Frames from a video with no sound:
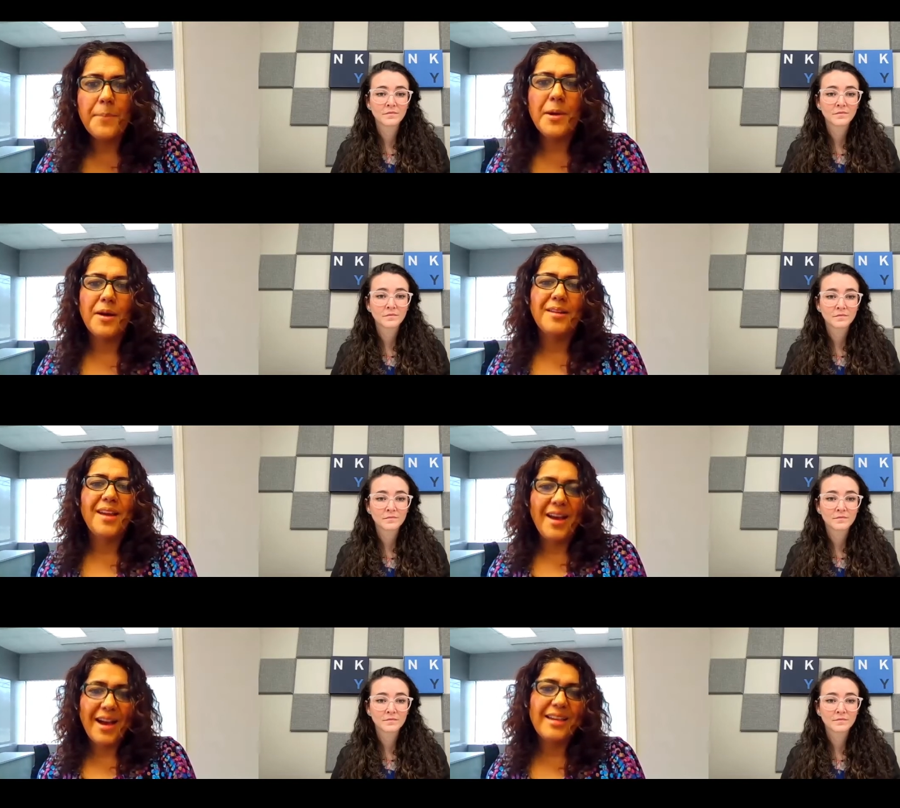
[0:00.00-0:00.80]

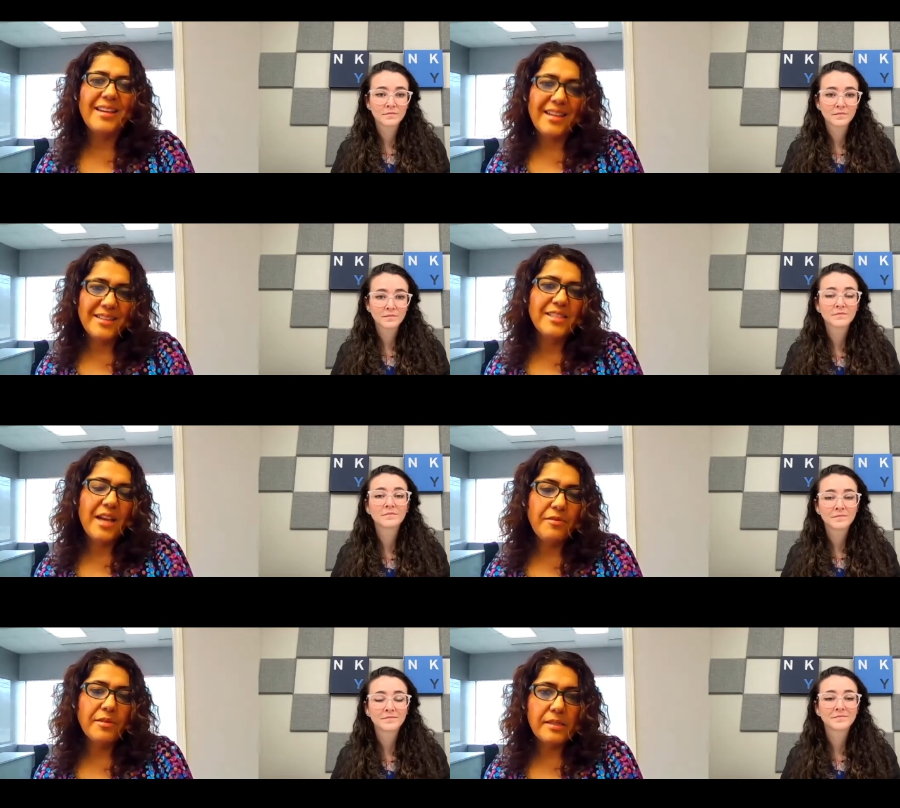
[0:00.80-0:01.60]
Speaker 1: but I can
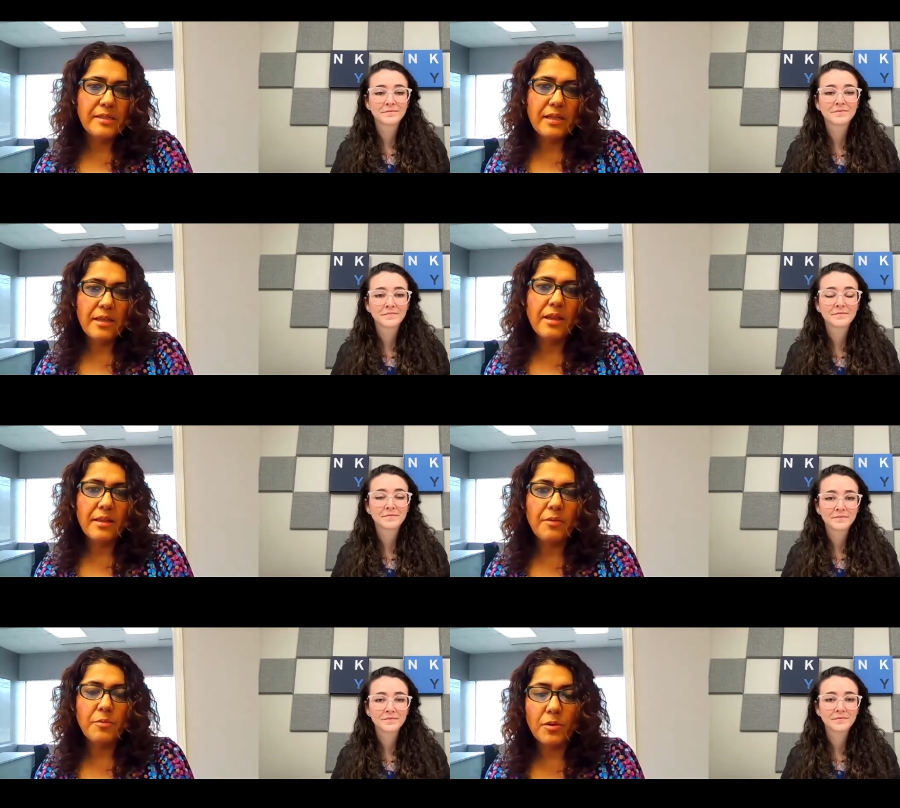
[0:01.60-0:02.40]
definitely see
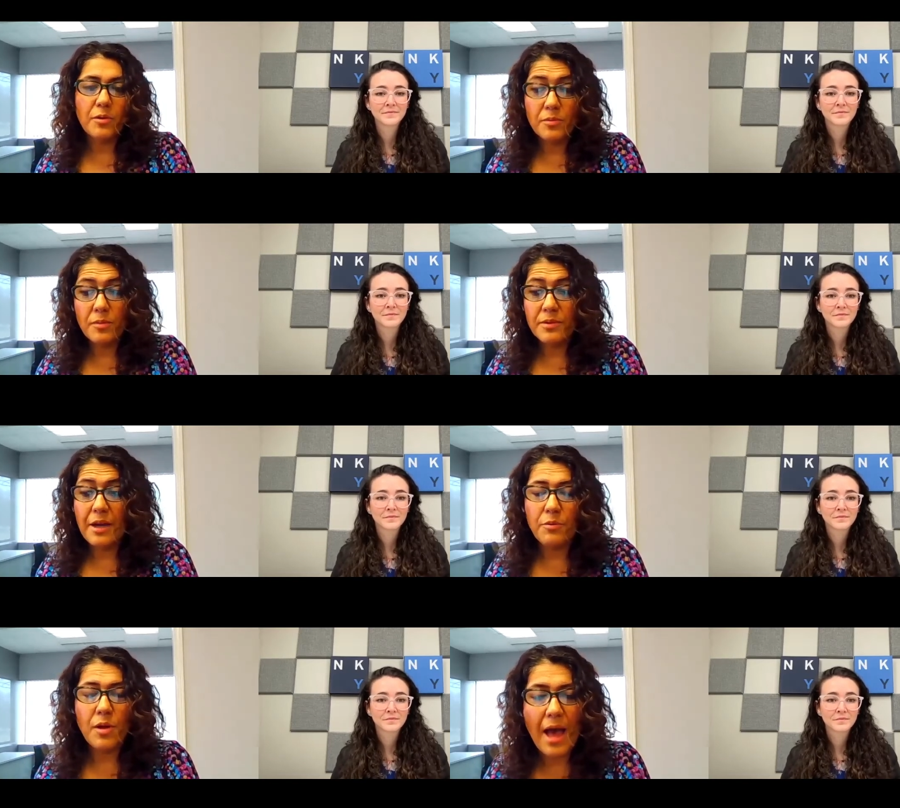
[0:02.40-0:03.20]
that that will
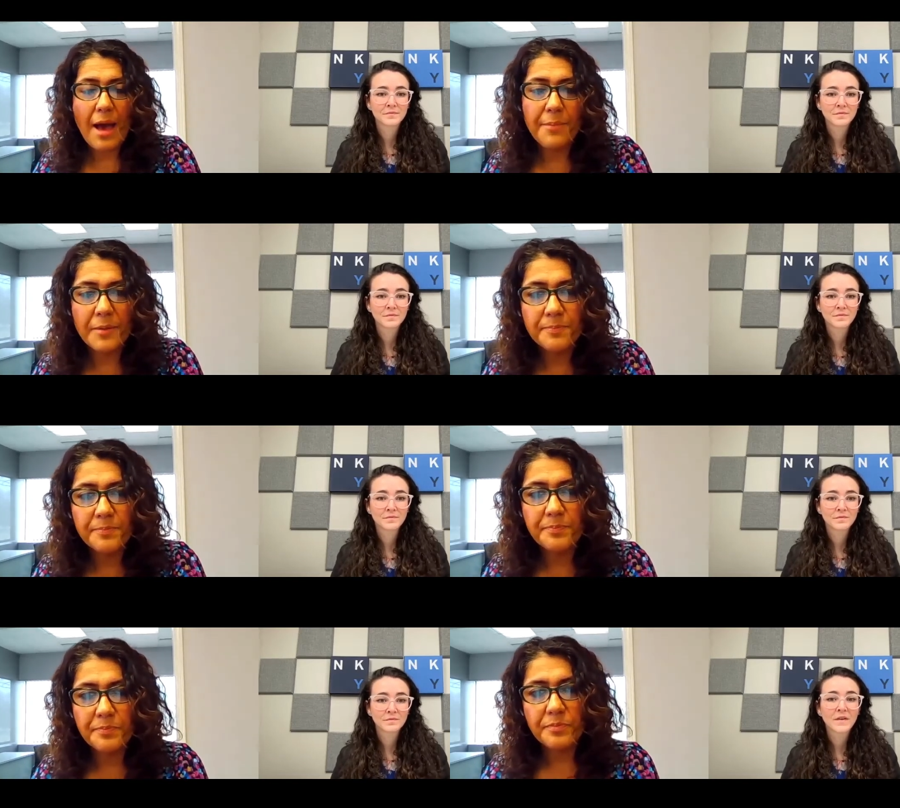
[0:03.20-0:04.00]
that will happen.
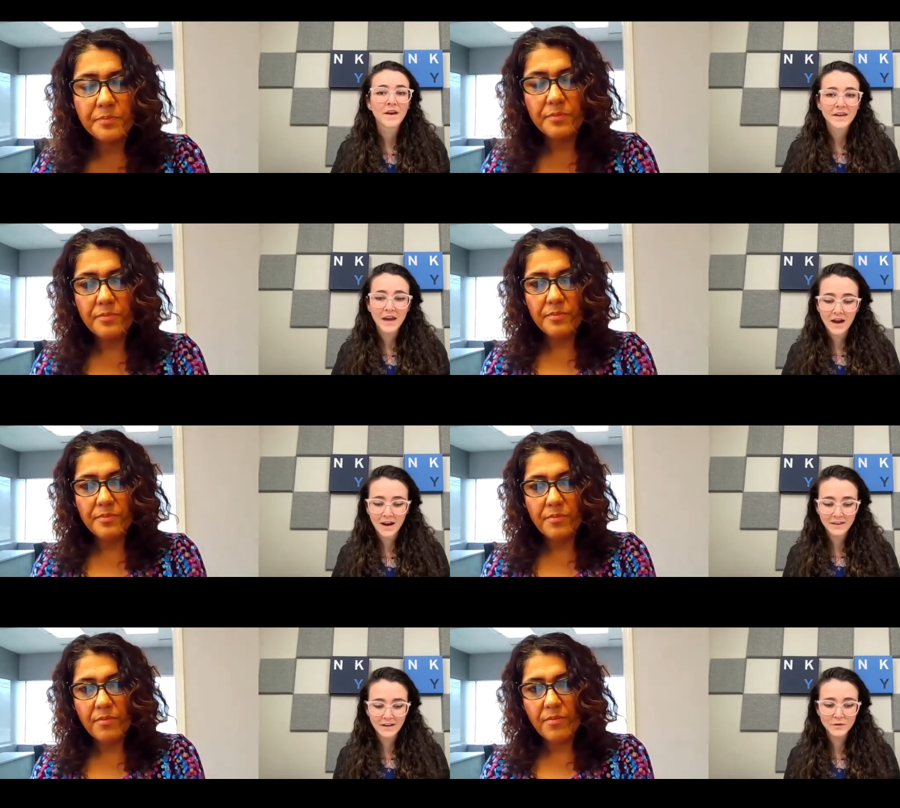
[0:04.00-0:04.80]
Speaker 2: Yeah,
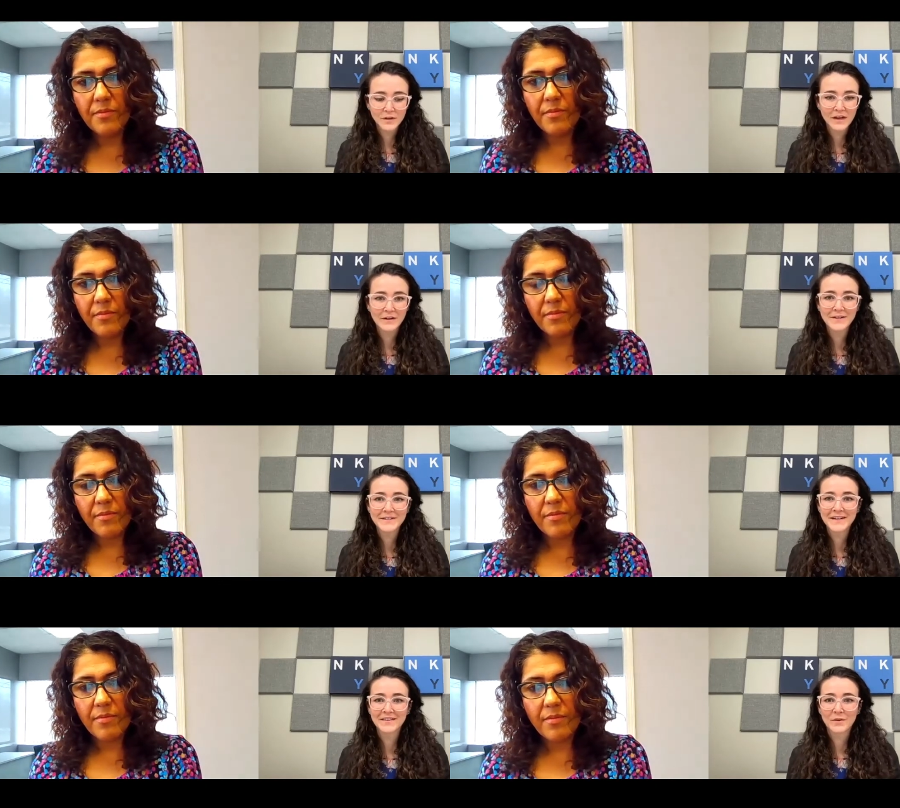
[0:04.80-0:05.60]
I think it's really
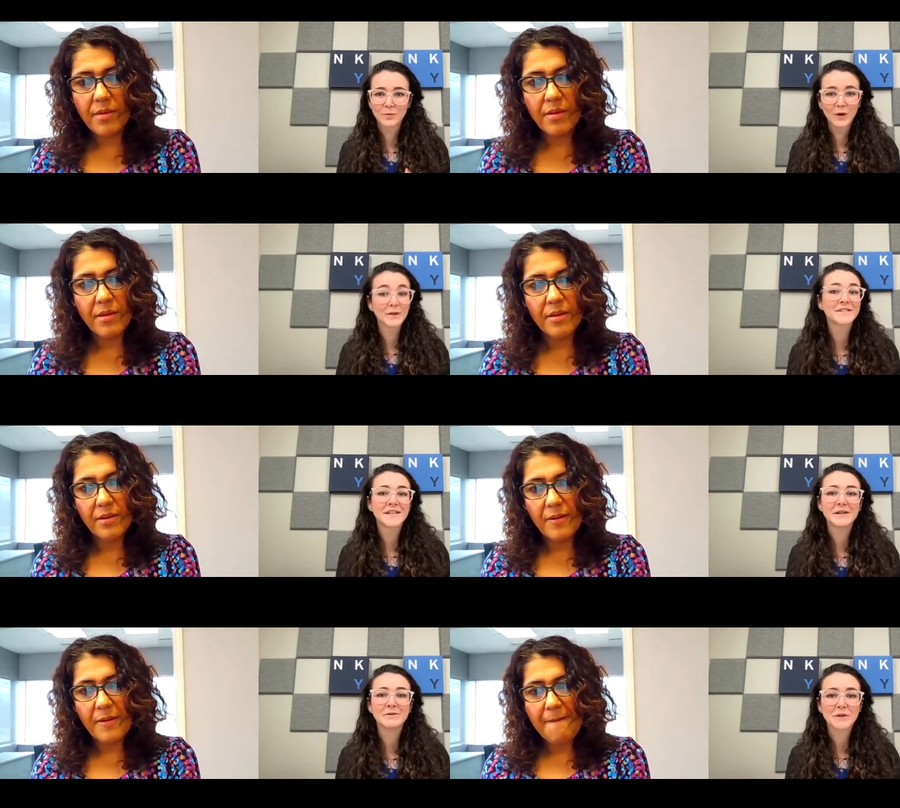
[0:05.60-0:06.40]
interesting the
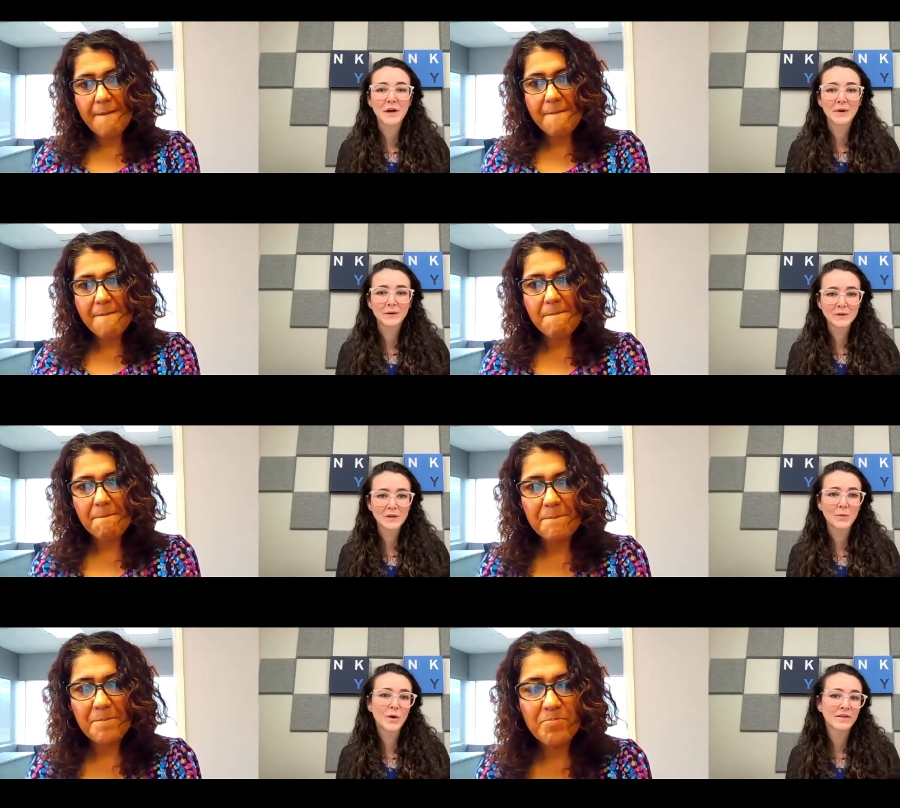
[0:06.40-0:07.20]
words that you
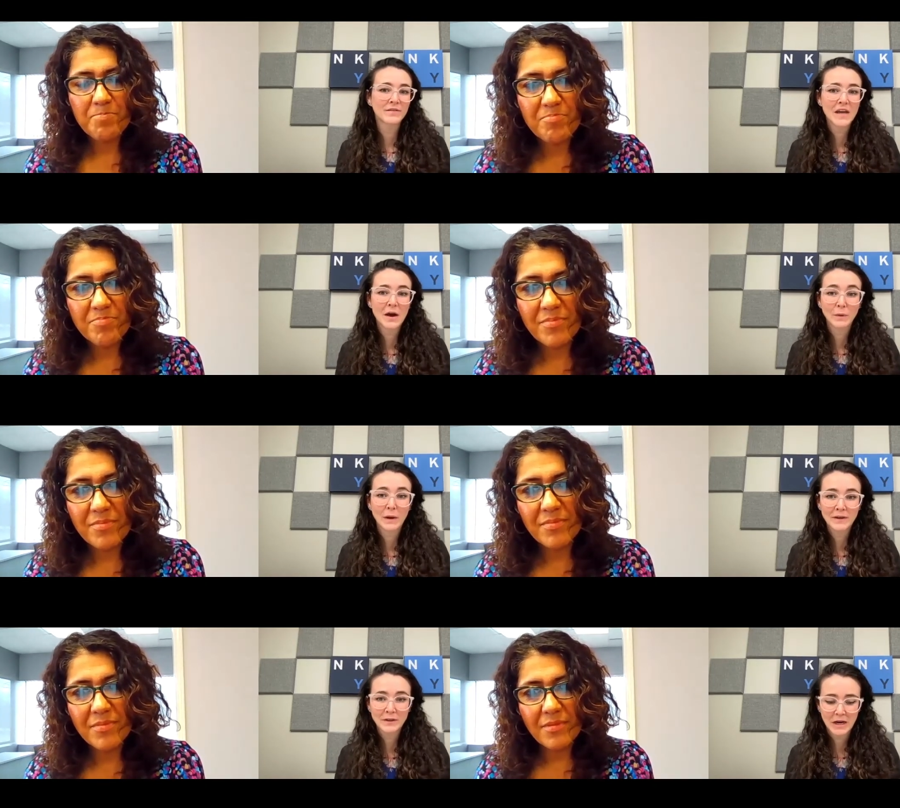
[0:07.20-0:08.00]
chose. So, one of the
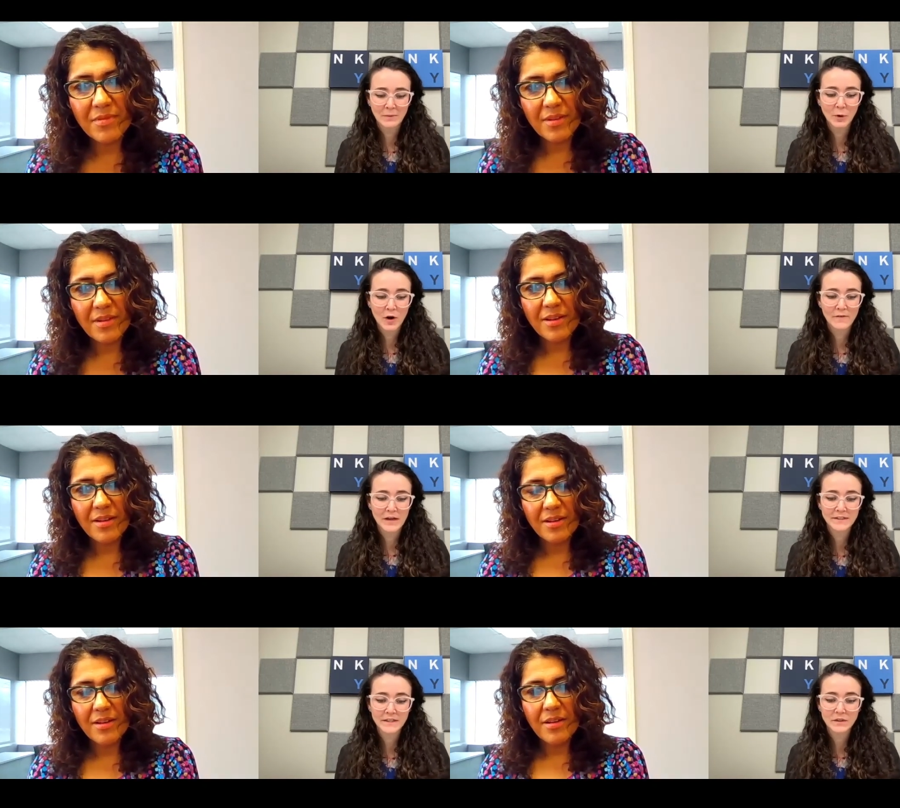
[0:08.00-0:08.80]
upcoming chamber
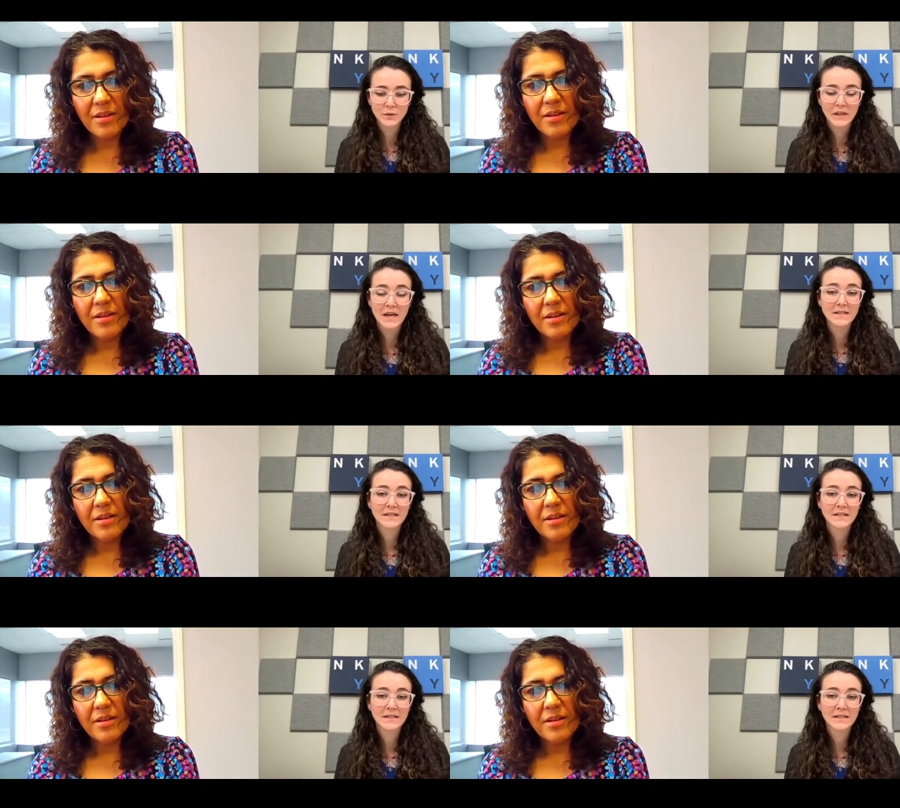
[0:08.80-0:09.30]
events that's really